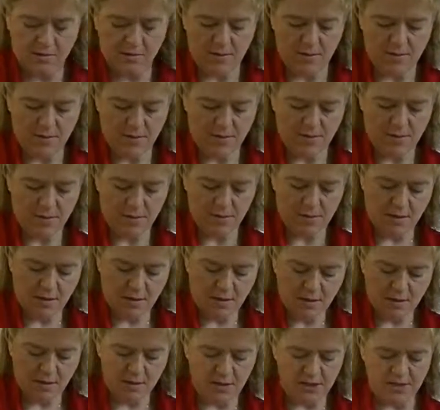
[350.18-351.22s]
So
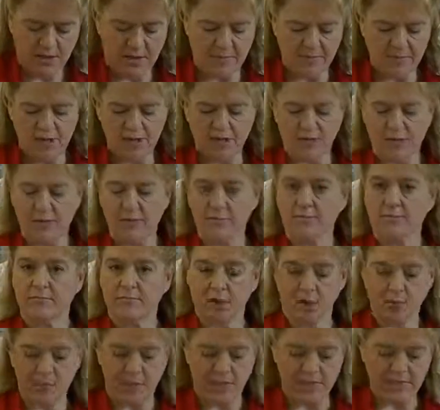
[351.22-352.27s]
it just comes to a
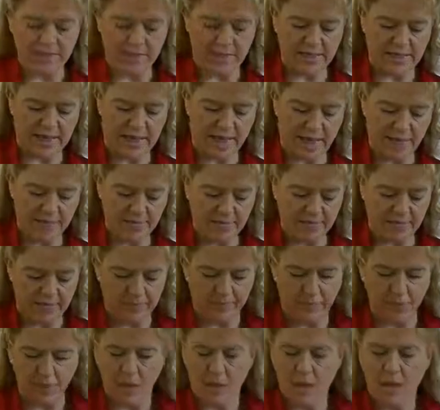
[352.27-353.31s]
little paste like that.
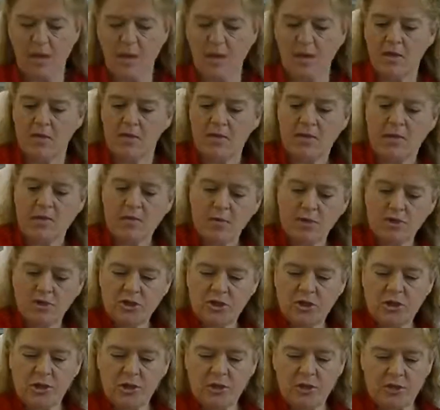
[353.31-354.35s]
Then what
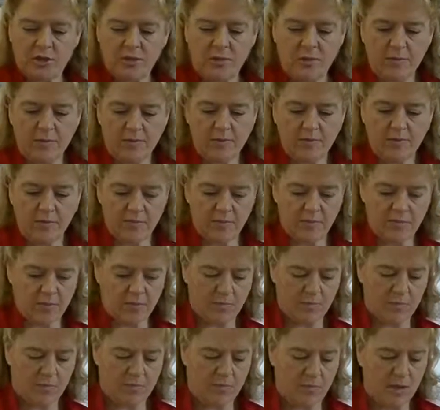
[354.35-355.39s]
you're going to do
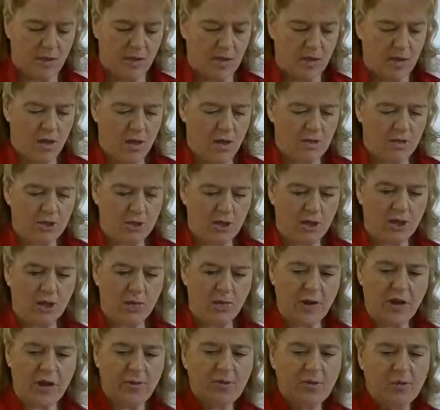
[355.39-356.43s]
is you're going to
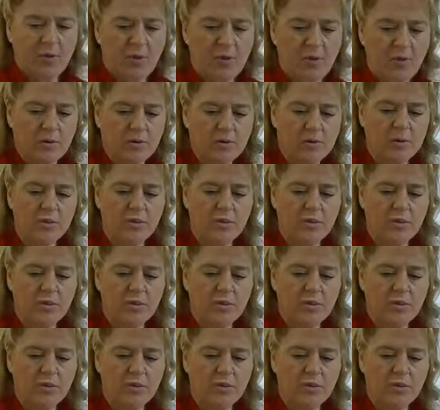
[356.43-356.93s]
grab the bowls.